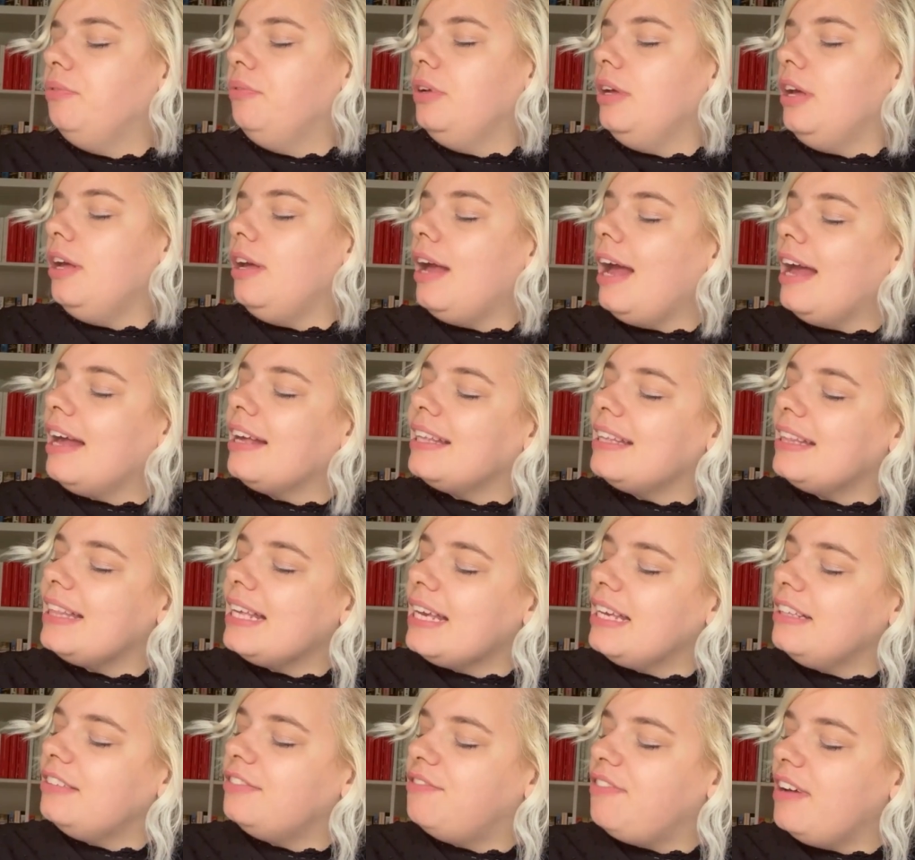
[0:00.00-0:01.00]
I
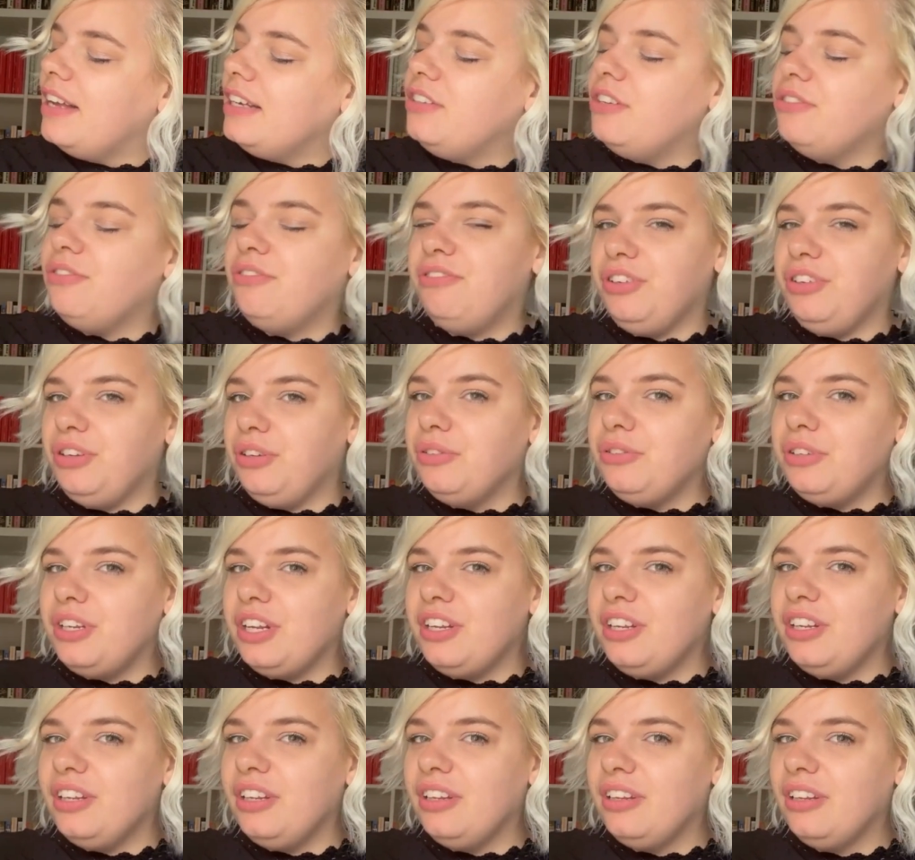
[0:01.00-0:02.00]
think it's van der
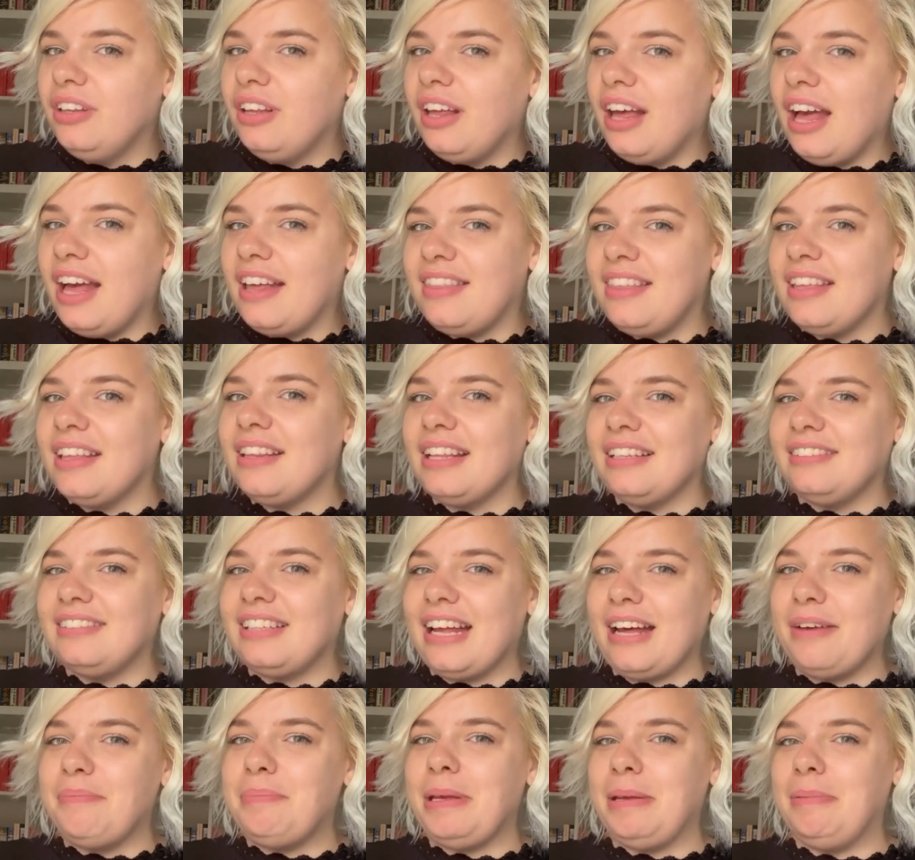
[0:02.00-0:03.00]
Wouden. I think that's
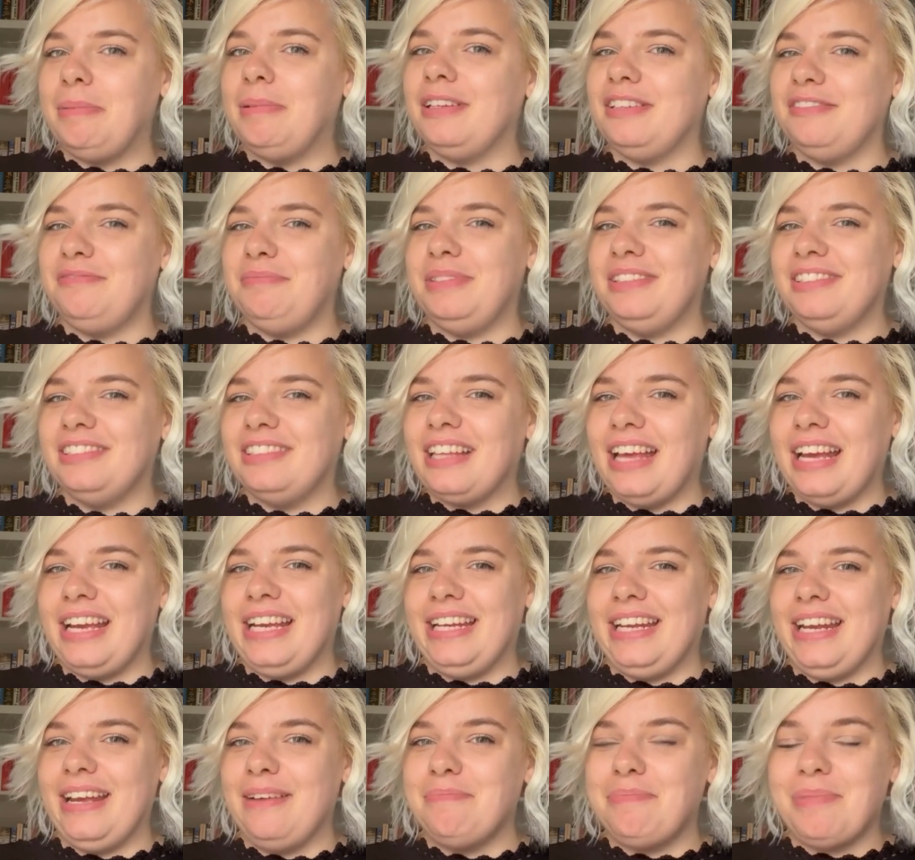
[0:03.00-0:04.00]
how people have been
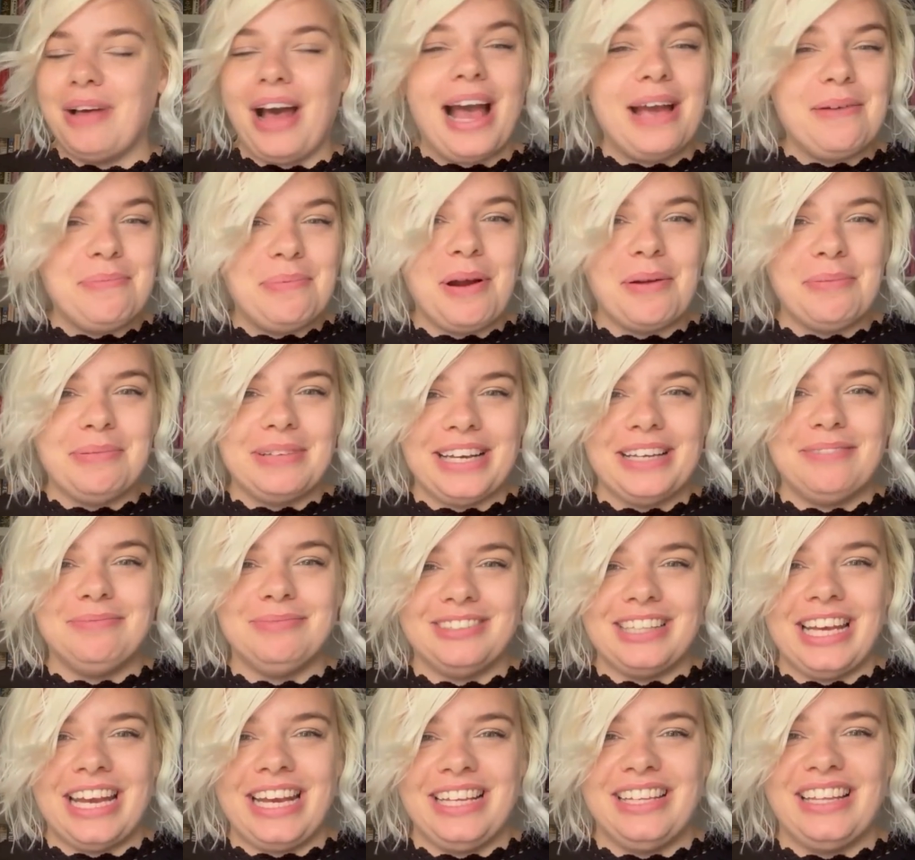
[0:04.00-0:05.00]
saying it, but I probably am
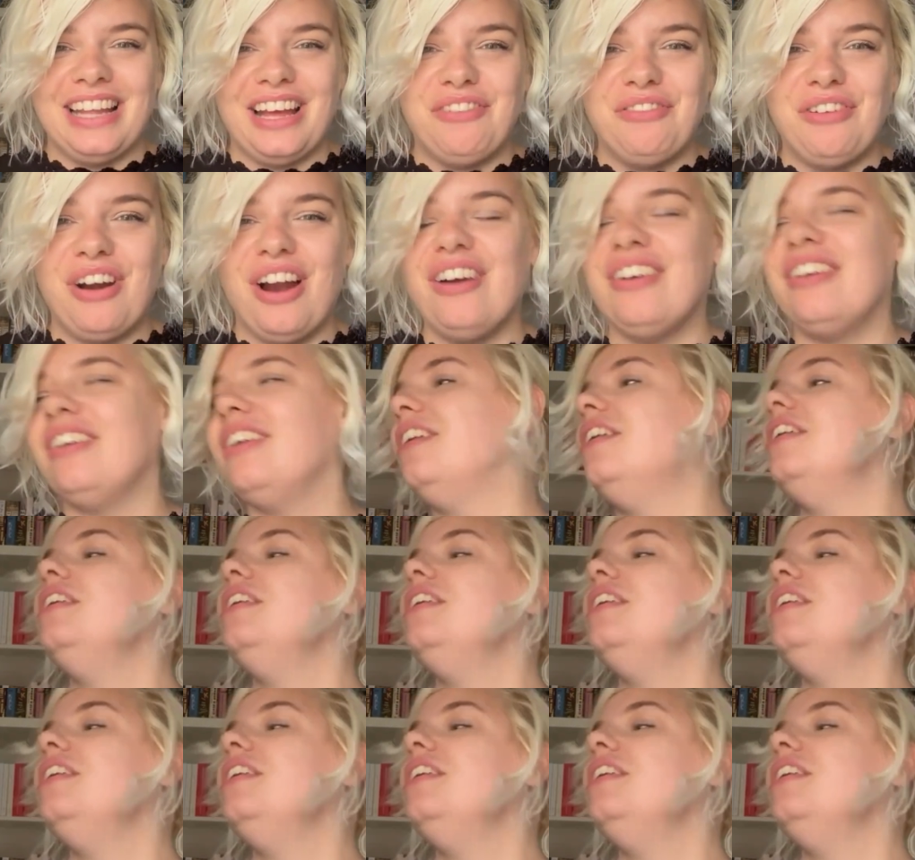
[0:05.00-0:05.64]
saying that wrong.